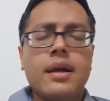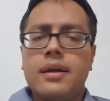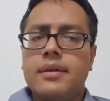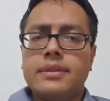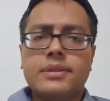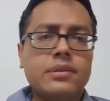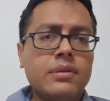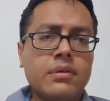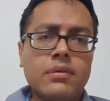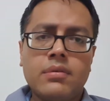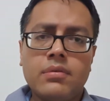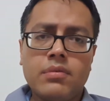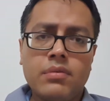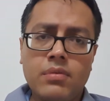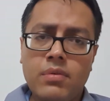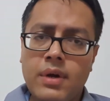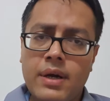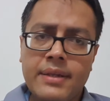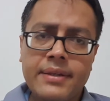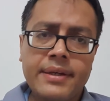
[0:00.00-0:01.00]
So
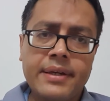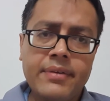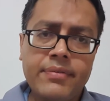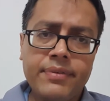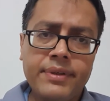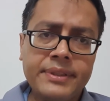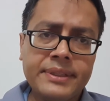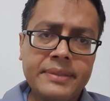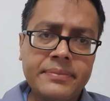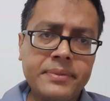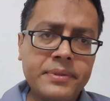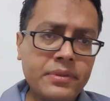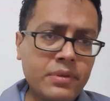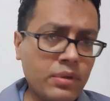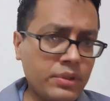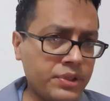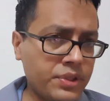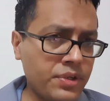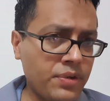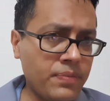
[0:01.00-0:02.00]
what are the differences between
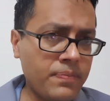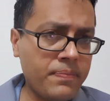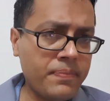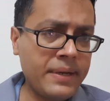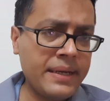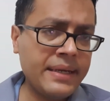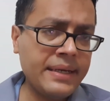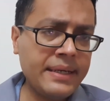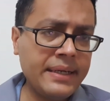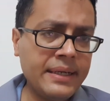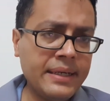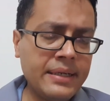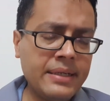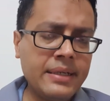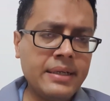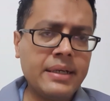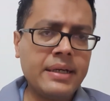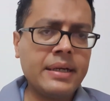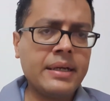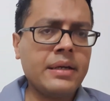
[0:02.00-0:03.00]
osteopenia
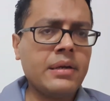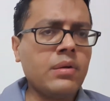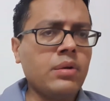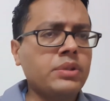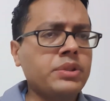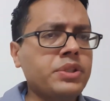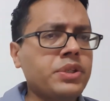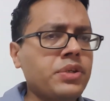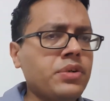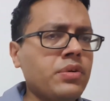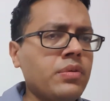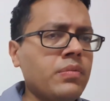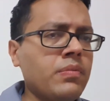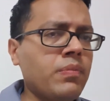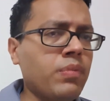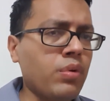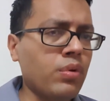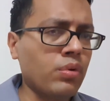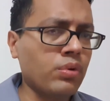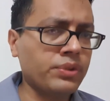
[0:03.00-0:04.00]
and
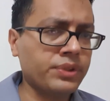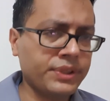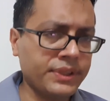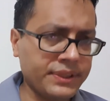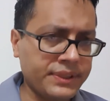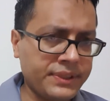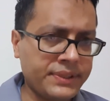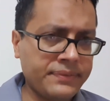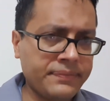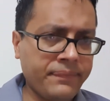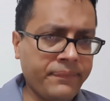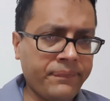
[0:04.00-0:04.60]
osteoporosis?